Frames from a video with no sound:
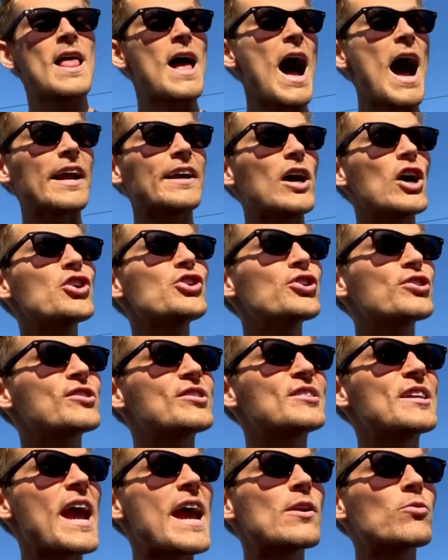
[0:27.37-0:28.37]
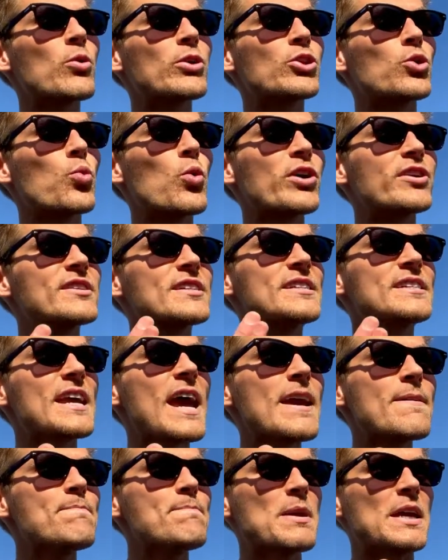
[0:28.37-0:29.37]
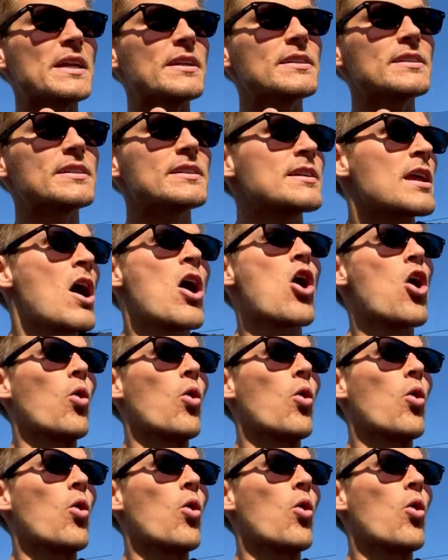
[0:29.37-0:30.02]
I understand what the word same means.